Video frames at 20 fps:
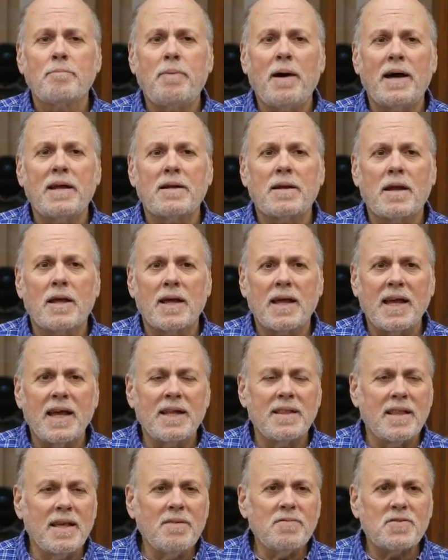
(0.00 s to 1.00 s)
but
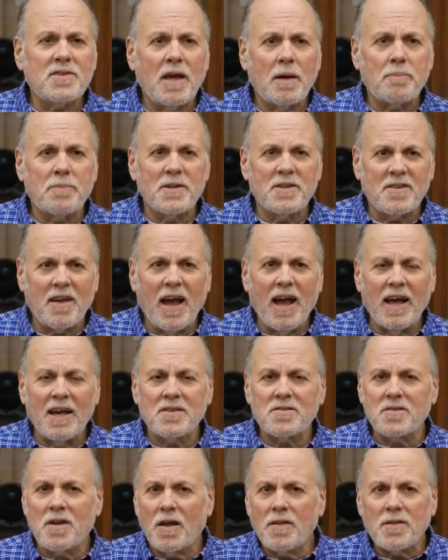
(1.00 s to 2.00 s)
he lifts up his
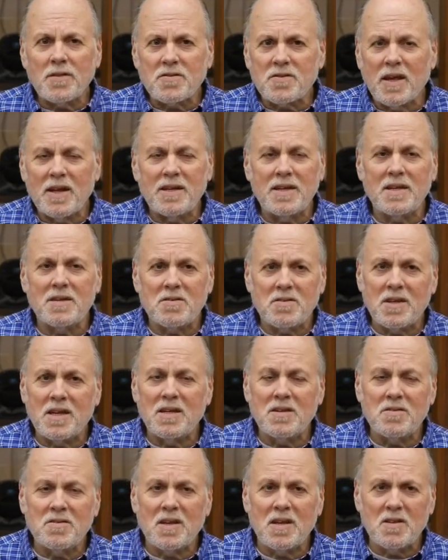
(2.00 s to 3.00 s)
eyes and all of a sudden he
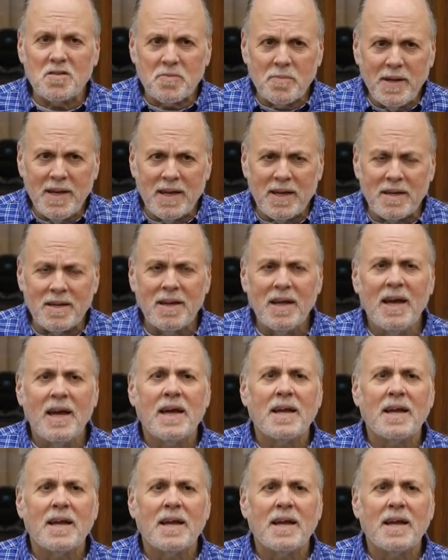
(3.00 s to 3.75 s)
sees these men.